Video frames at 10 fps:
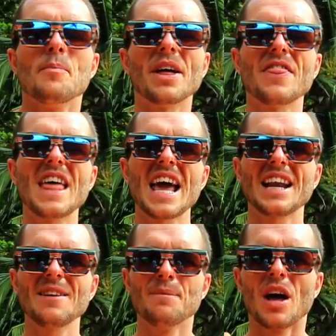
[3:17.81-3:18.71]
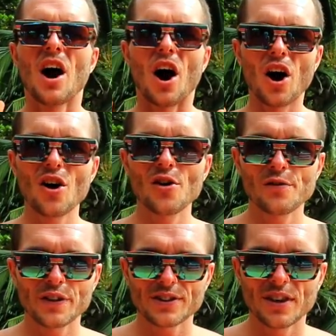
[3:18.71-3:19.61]
But then
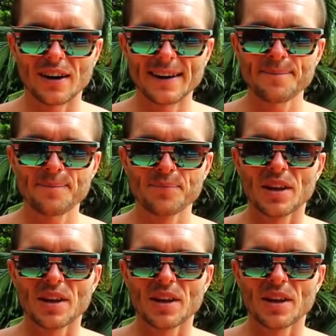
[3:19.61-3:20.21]
over time,